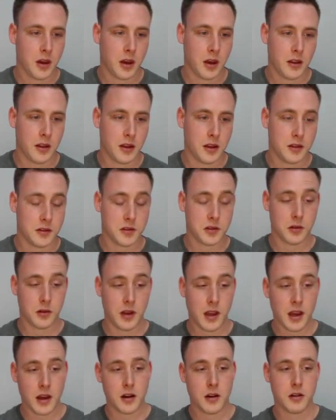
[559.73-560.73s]
And then, so
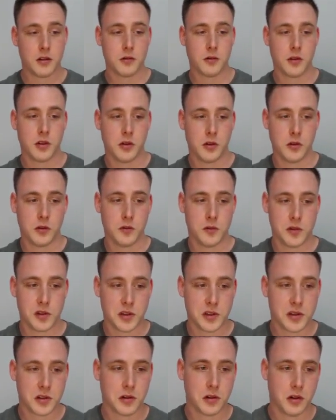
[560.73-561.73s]
now you have
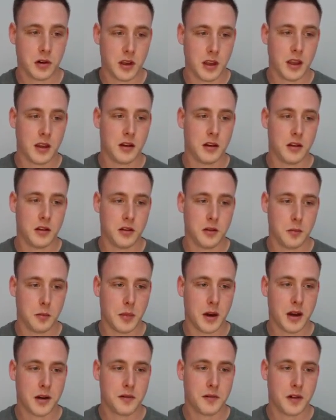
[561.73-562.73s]
just created, you
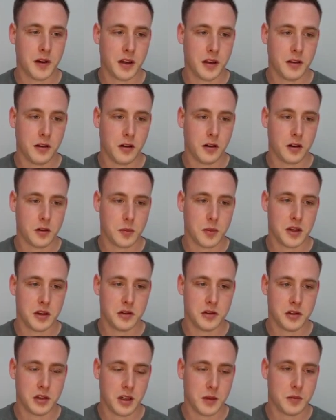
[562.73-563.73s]
modified the augmented
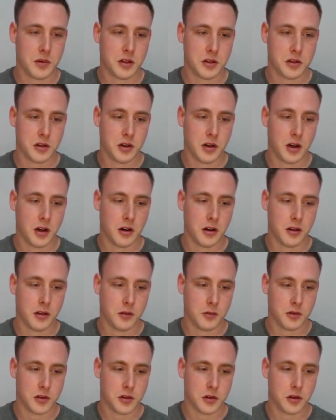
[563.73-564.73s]
shape dictionary,
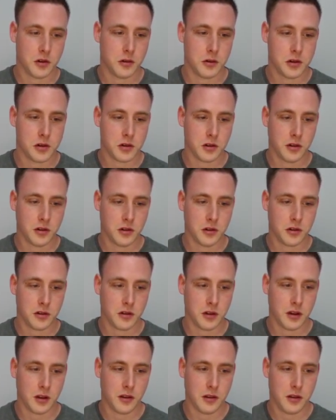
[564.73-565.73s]
which originally looked
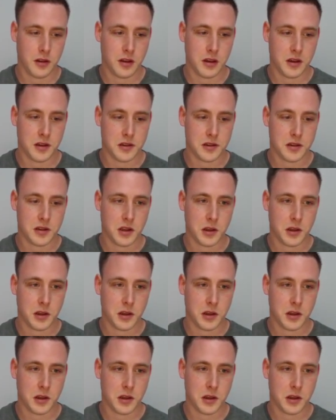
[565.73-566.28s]
like this,